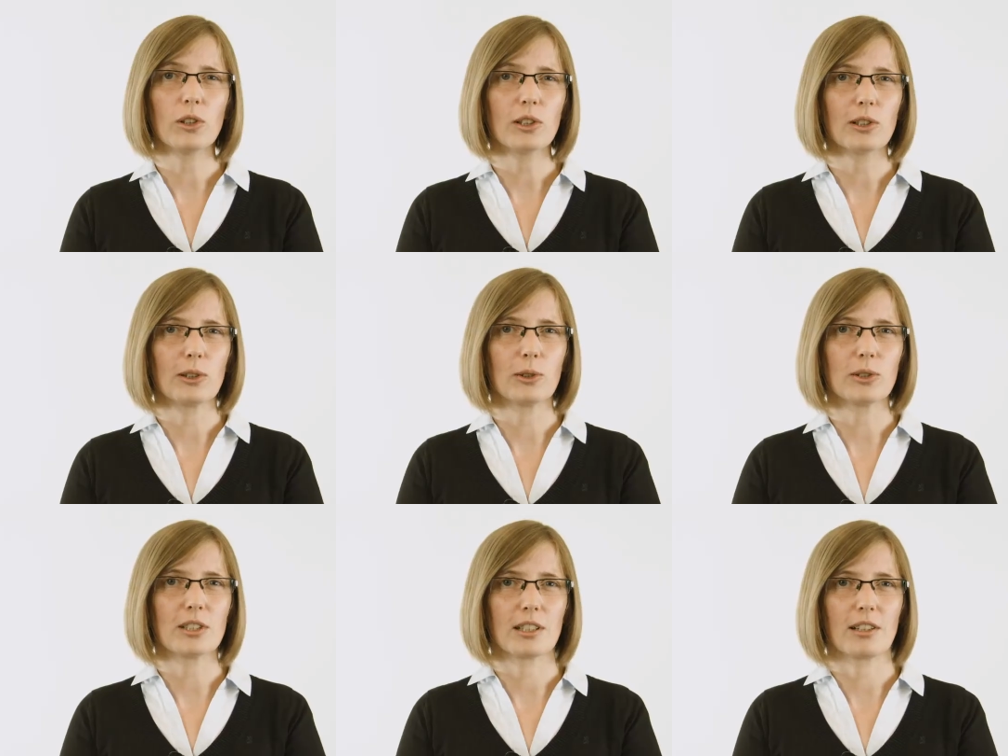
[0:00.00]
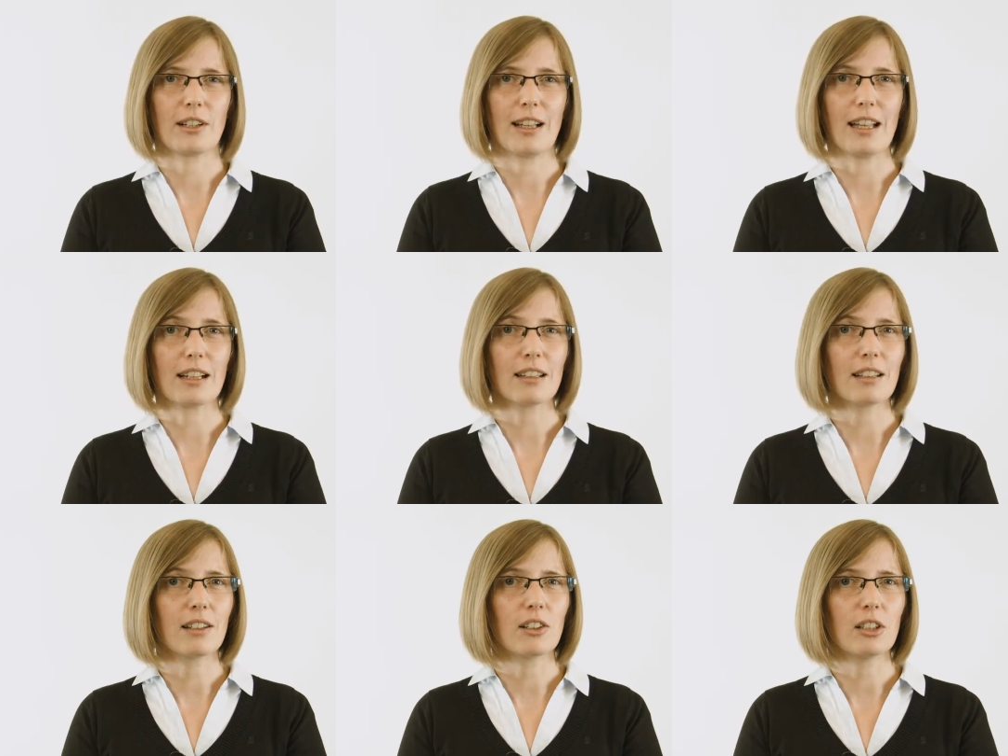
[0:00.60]
the loads that are
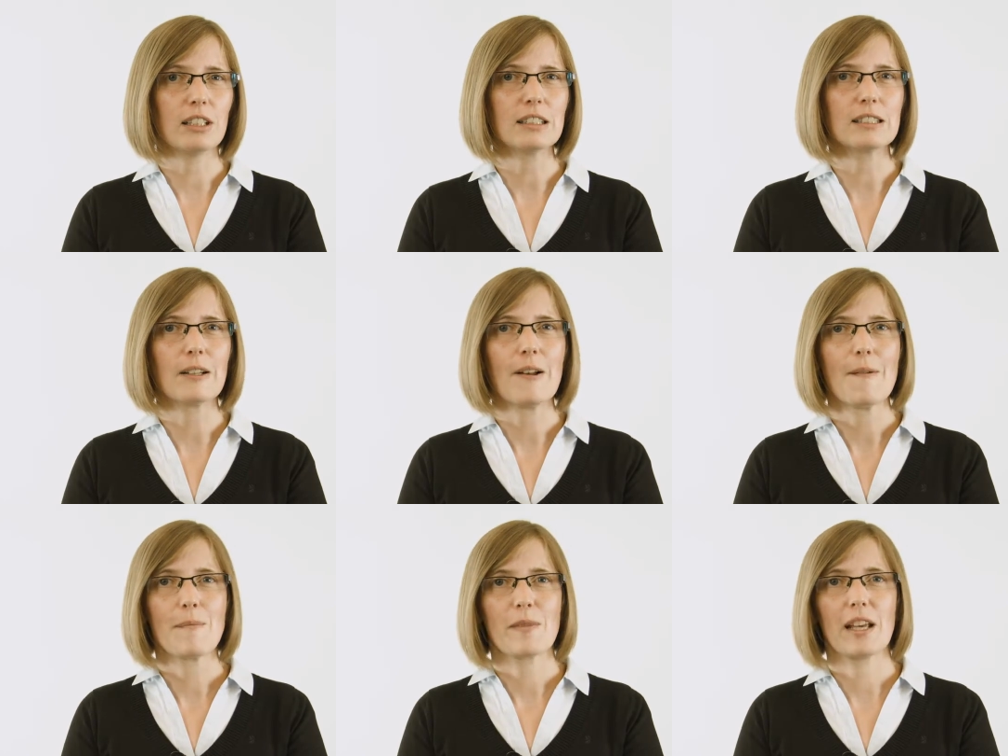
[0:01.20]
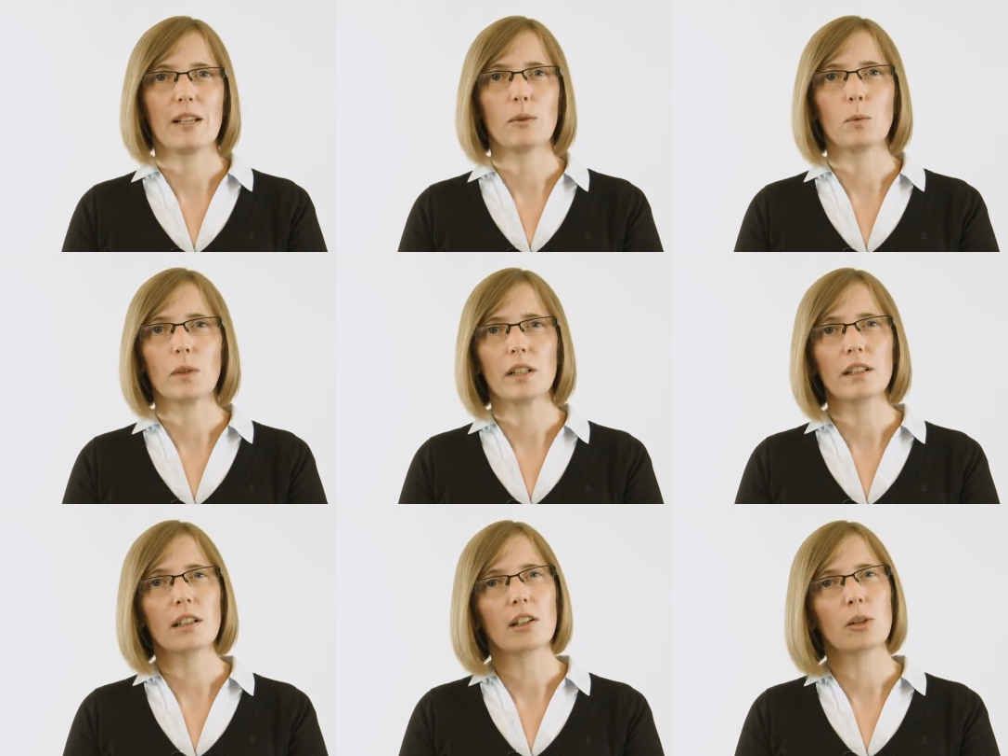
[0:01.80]
acting on it and
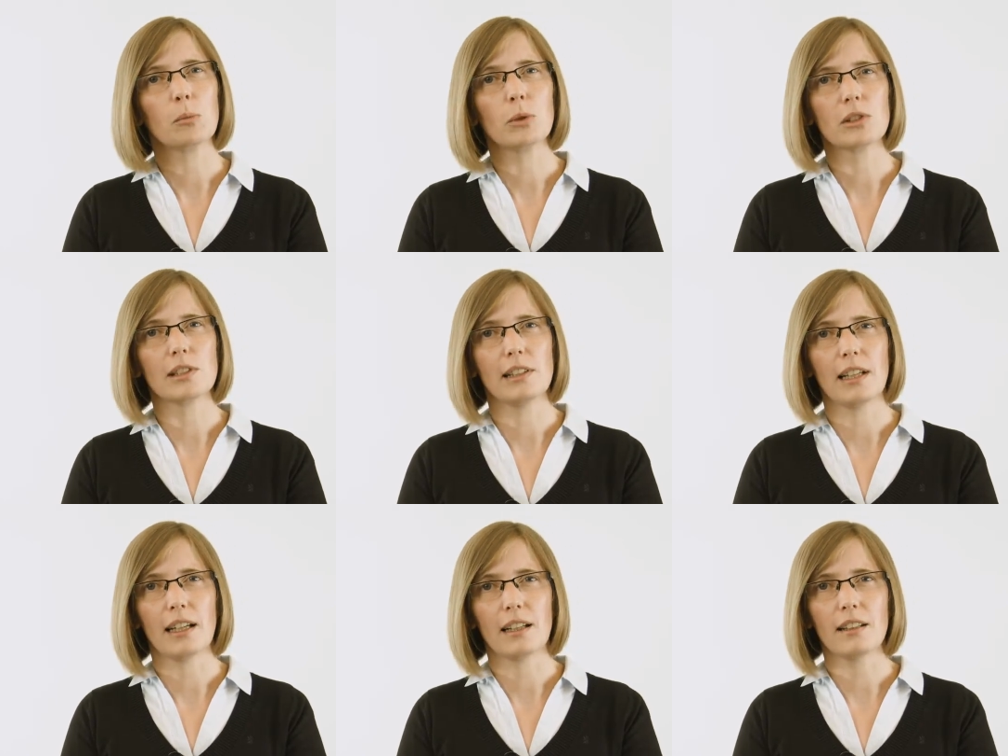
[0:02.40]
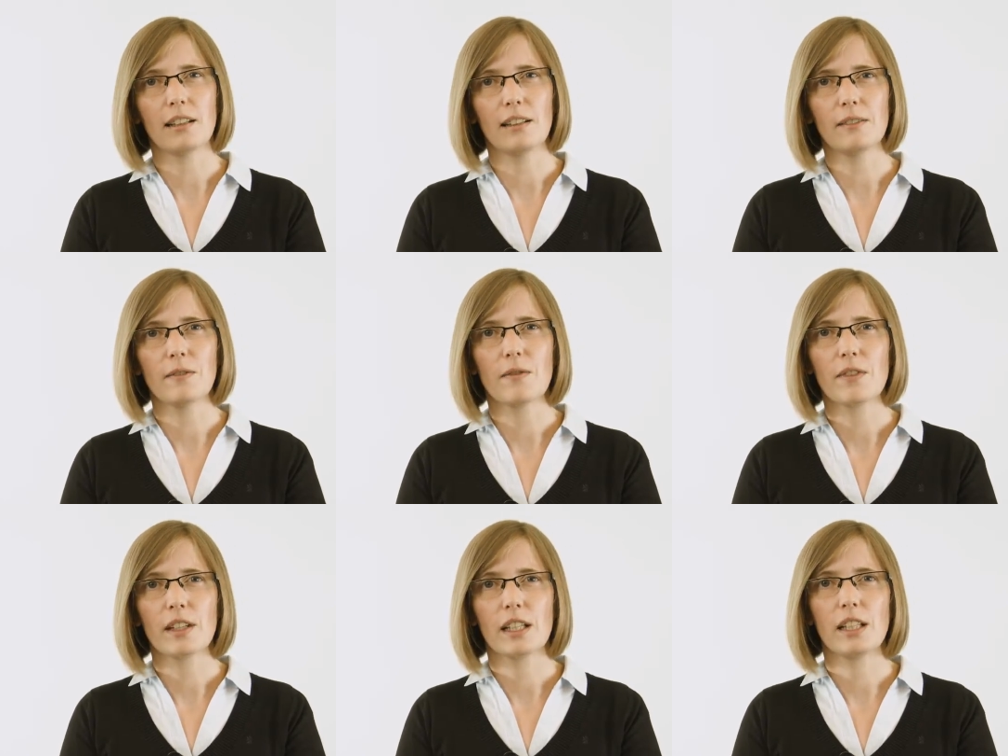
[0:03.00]
where they are mostly acting,
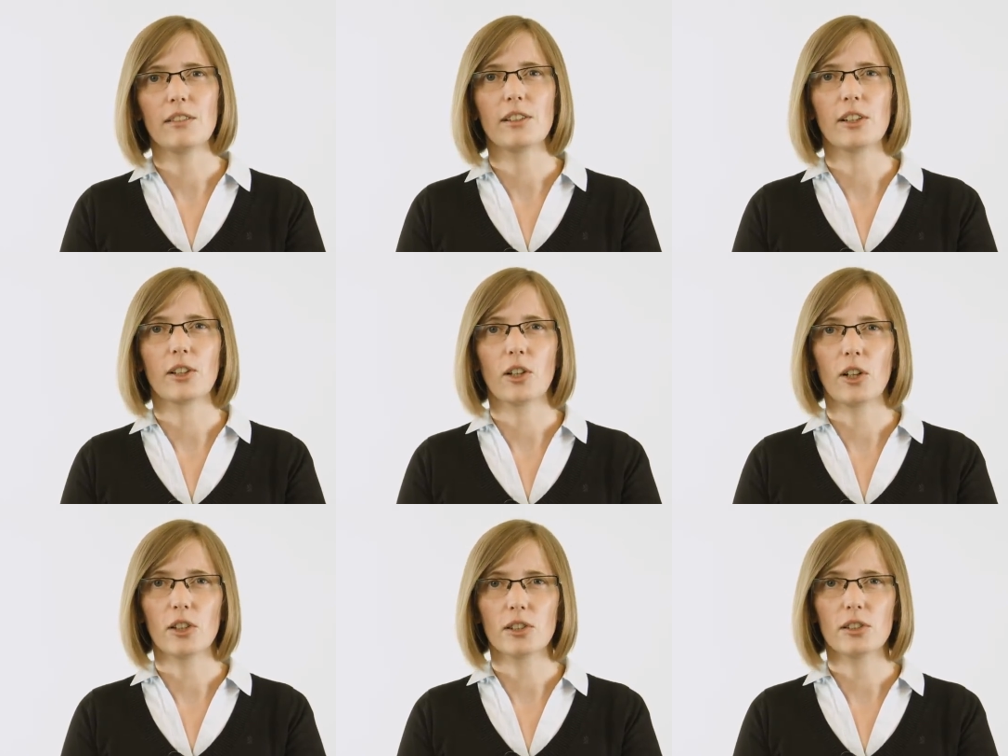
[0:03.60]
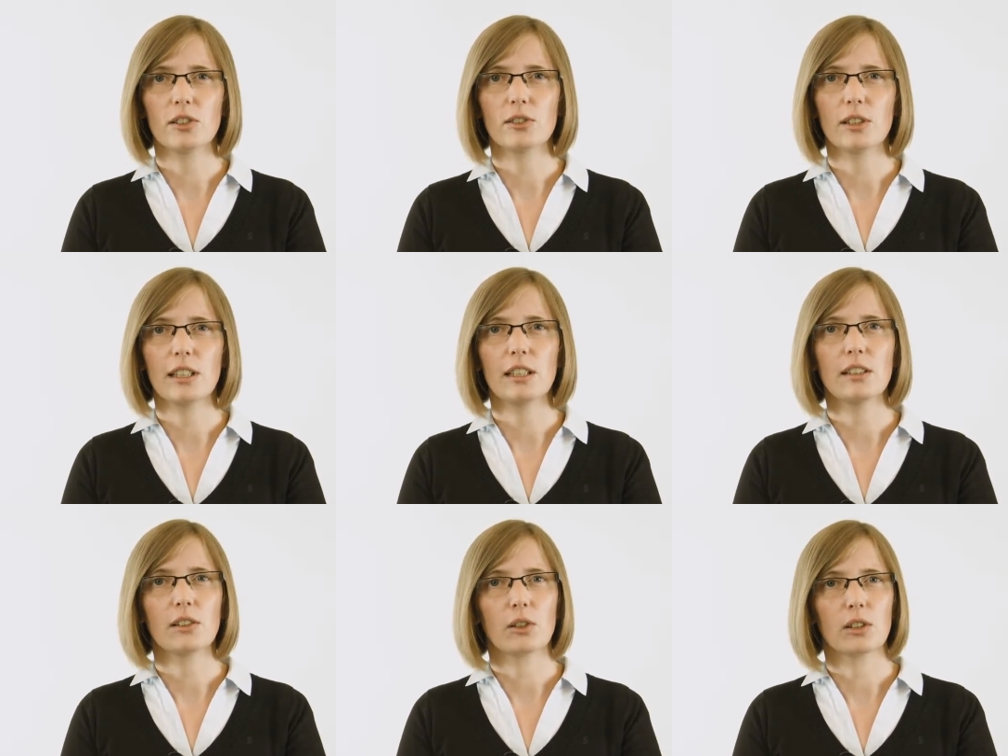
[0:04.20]
if they are
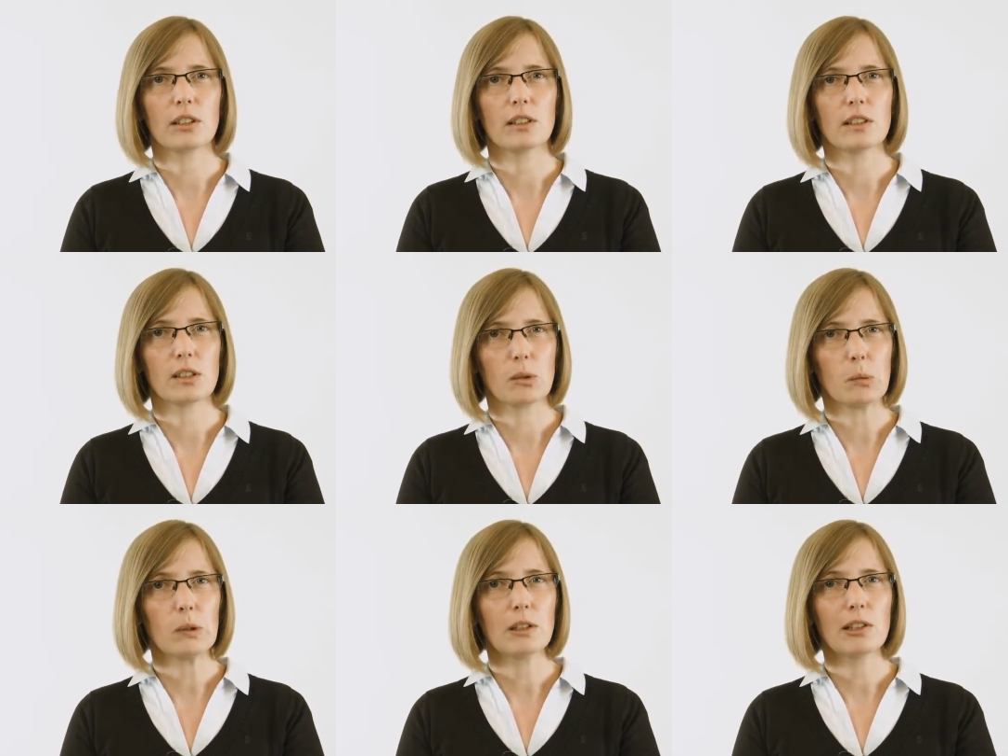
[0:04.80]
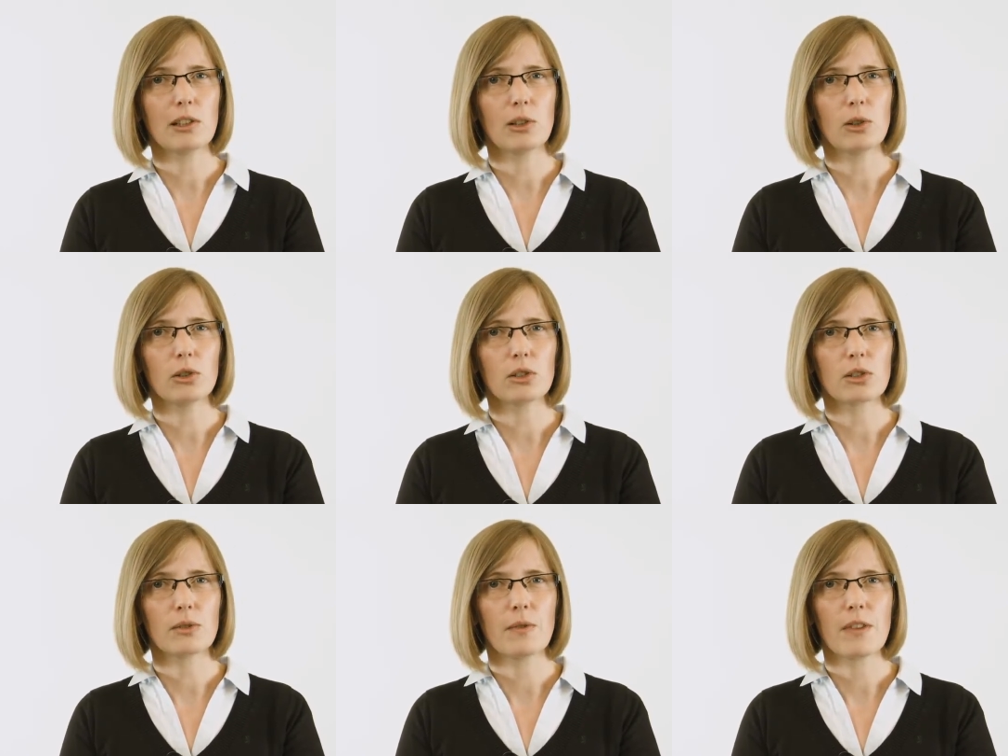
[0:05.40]
concentrated or distributed
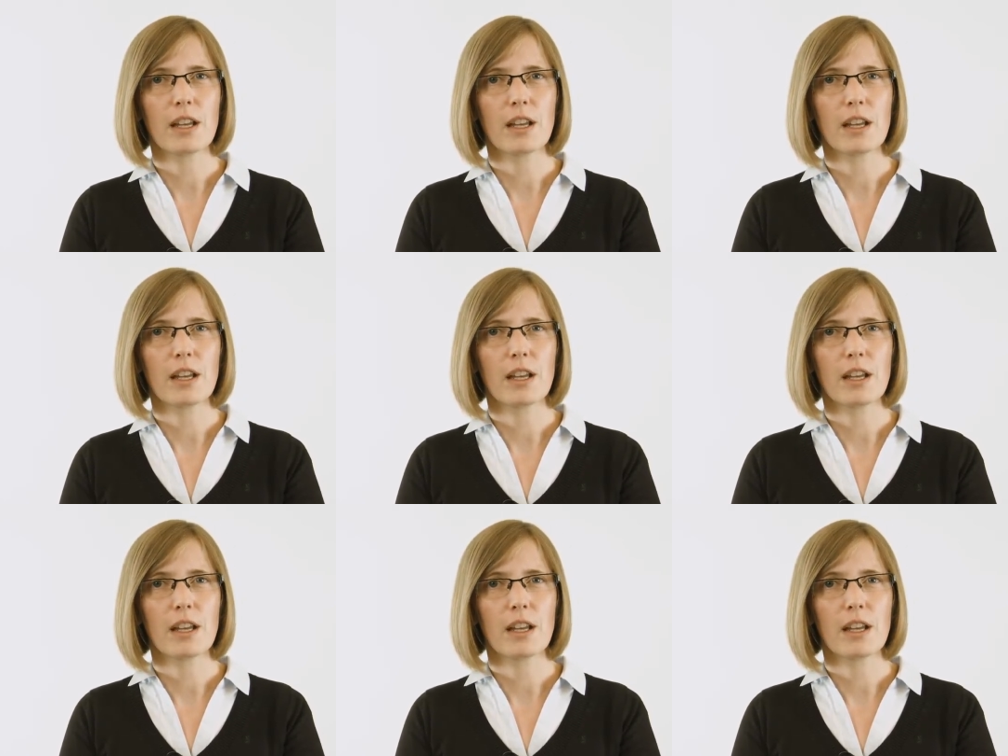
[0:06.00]
loads,